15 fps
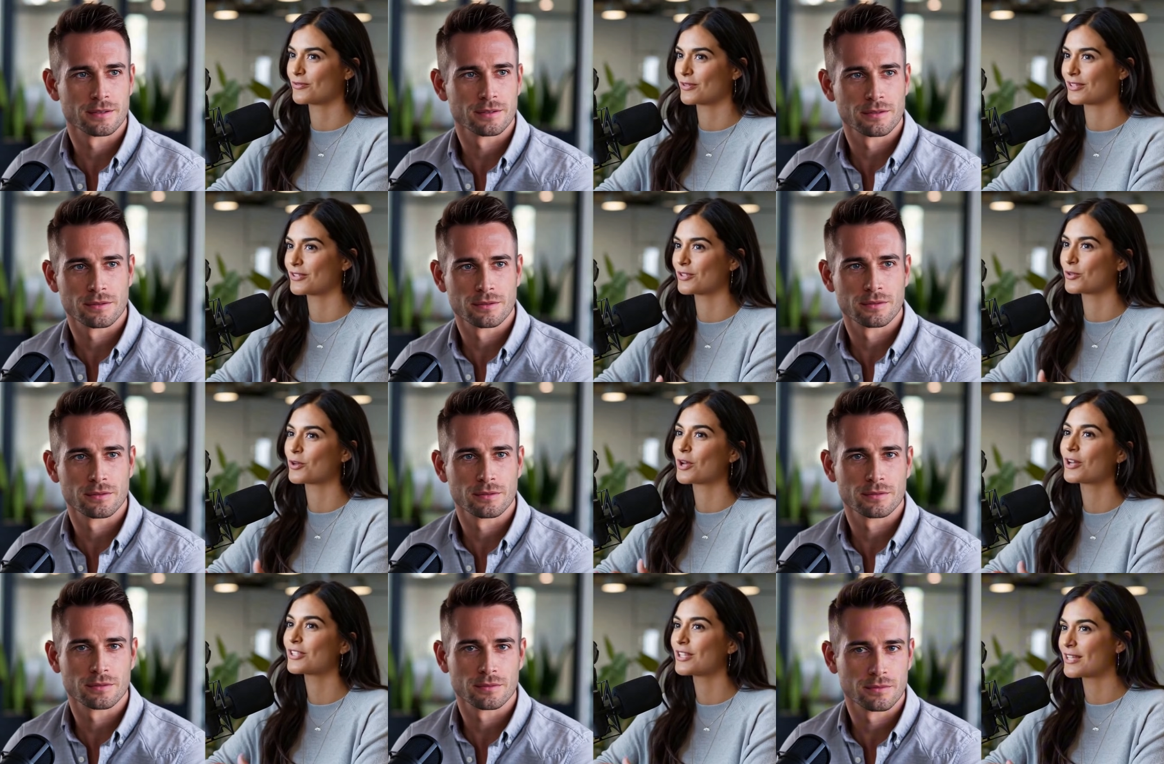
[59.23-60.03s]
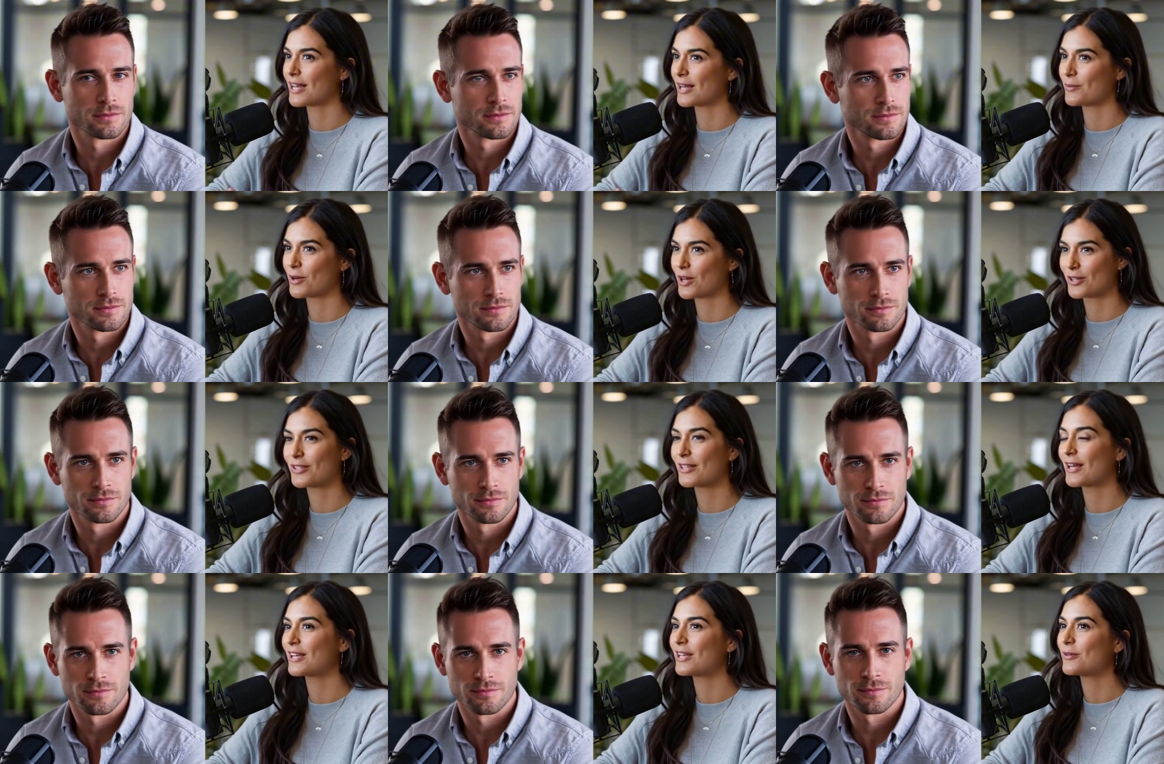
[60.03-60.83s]
Speaker 1: Physiologic
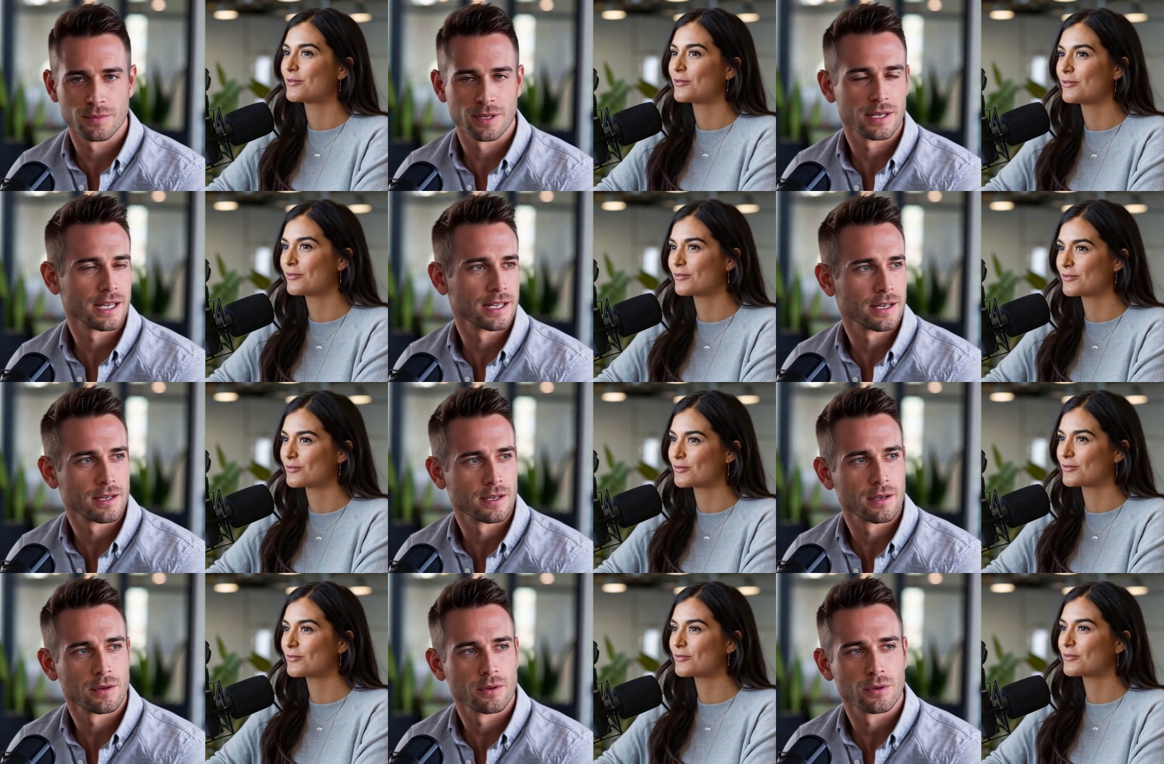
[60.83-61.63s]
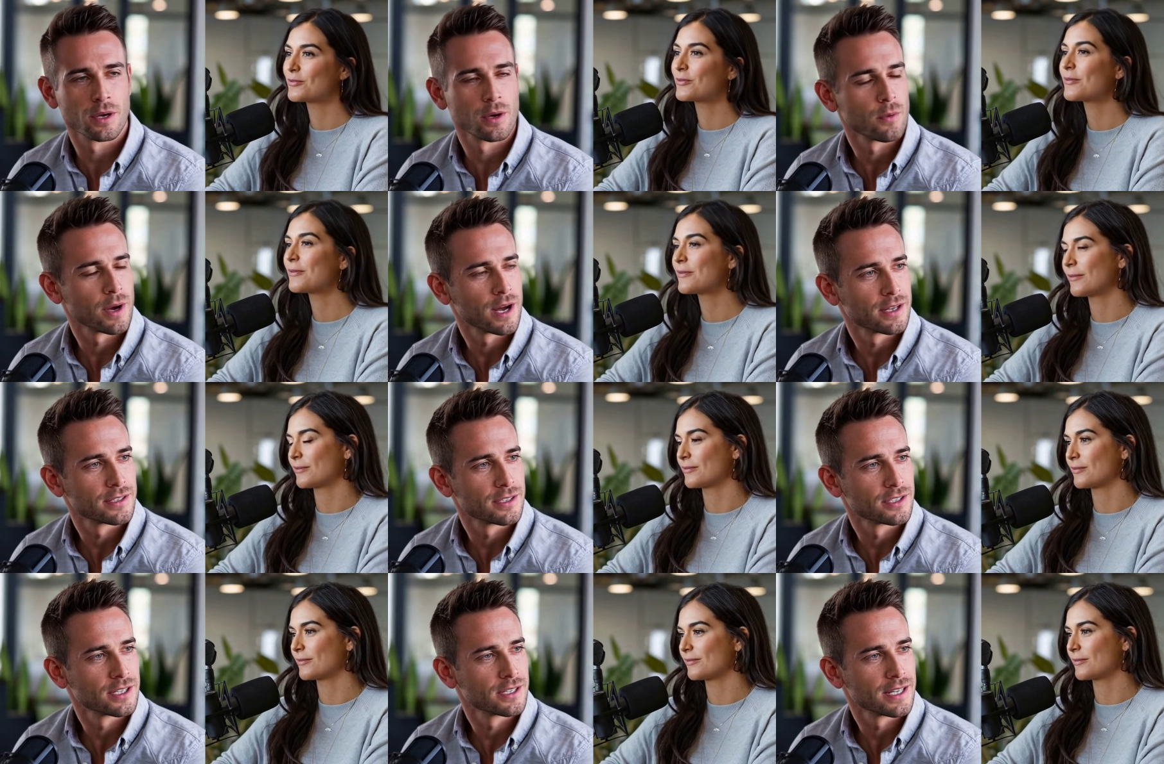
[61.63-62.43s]
hypoxia.
Speaker 2: Meaning low
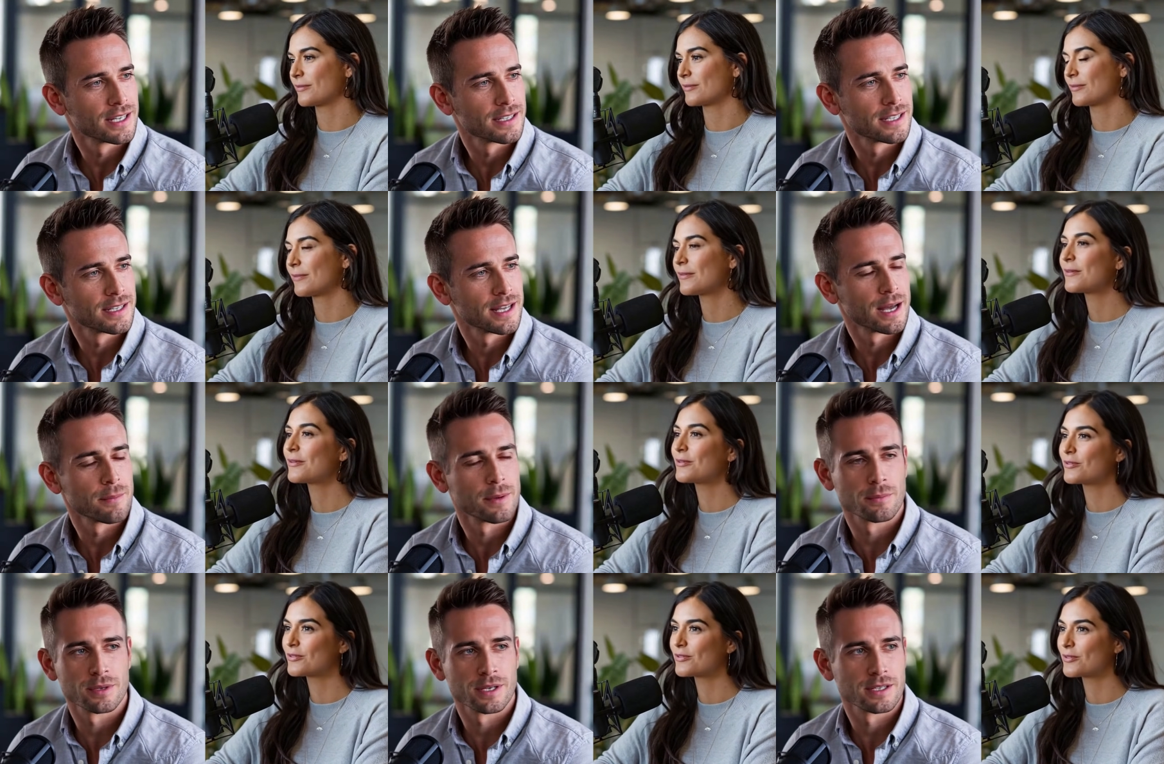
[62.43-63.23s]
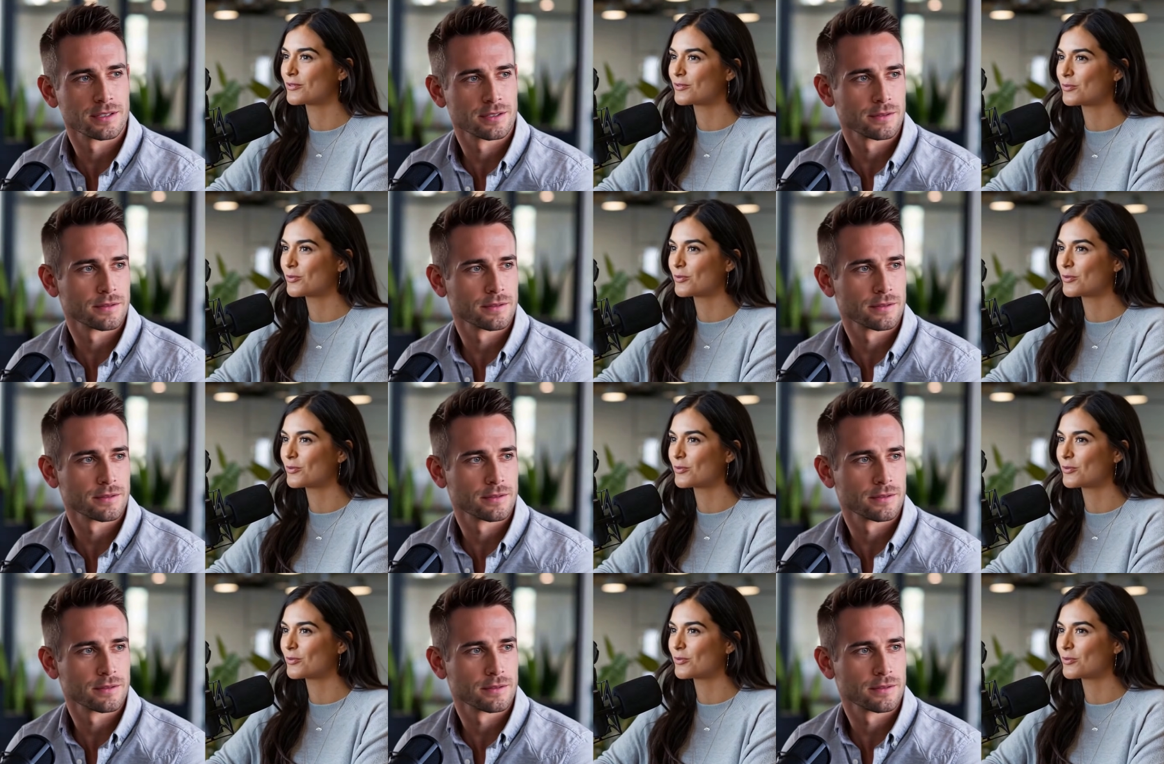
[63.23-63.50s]
oxygen is its happy place.